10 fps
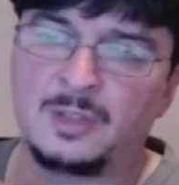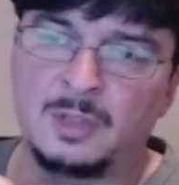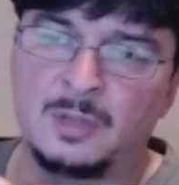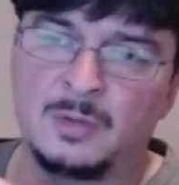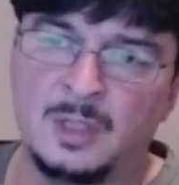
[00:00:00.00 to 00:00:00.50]

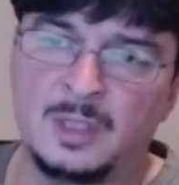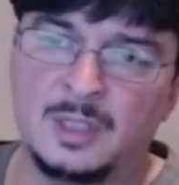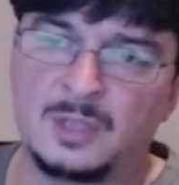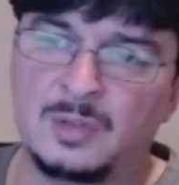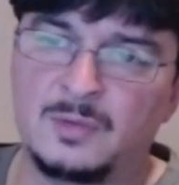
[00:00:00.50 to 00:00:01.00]
doing anything,
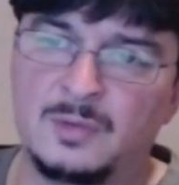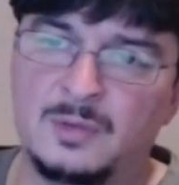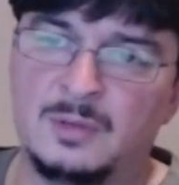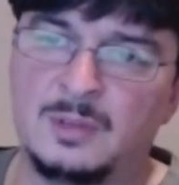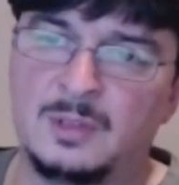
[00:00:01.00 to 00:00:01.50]
it sort of
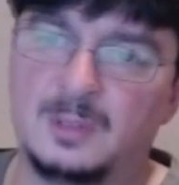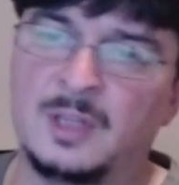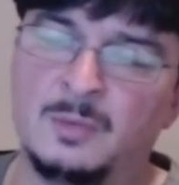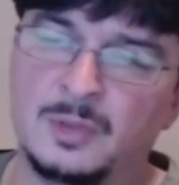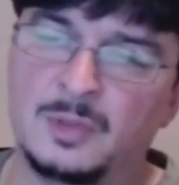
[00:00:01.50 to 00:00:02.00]

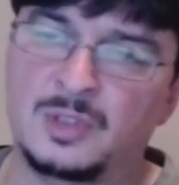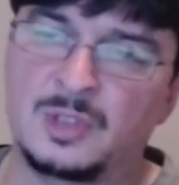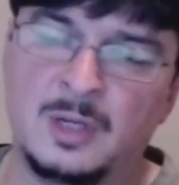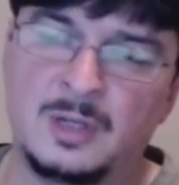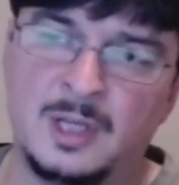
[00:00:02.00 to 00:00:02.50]
disables and
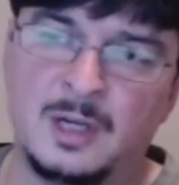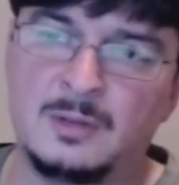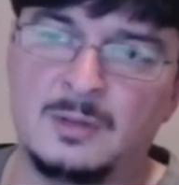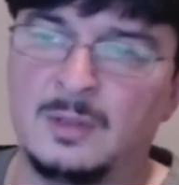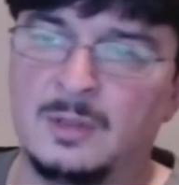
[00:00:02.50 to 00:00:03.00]
slows
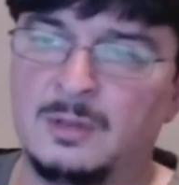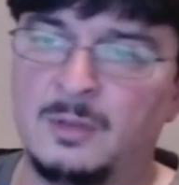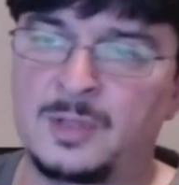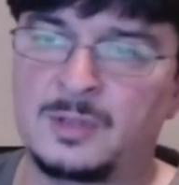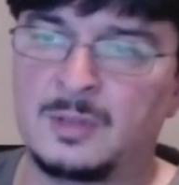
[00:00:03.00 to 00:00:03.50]
down the
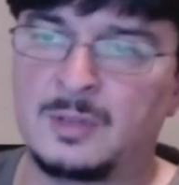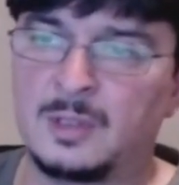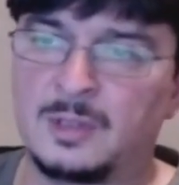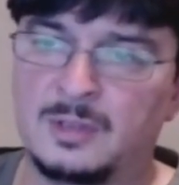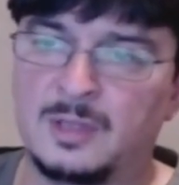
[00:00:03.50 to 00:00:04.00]
rest of
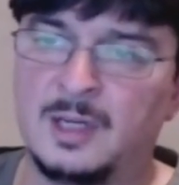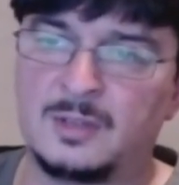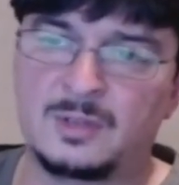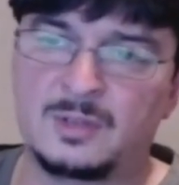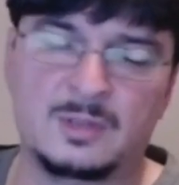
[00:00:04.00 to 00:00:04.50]
the
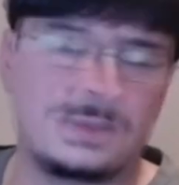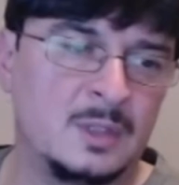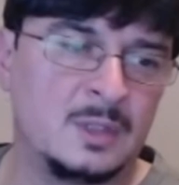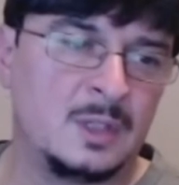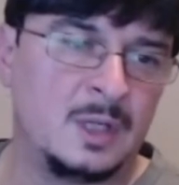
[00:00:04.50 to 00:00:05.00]
tasks
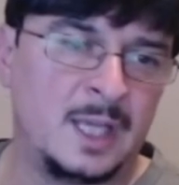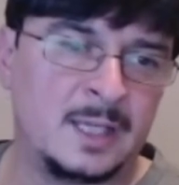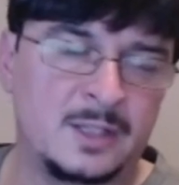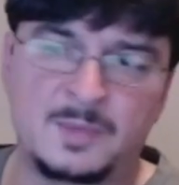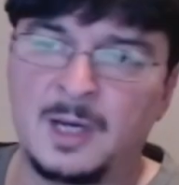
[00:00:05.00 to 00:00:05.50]
in
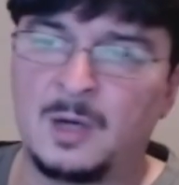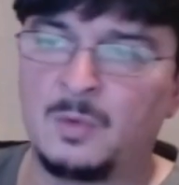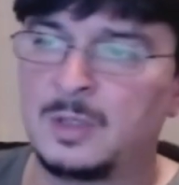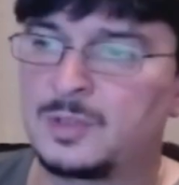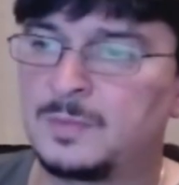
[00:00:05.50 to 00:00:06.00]
the
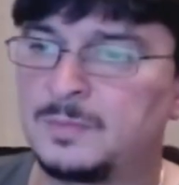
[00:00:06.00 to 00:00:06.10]
smartwatch.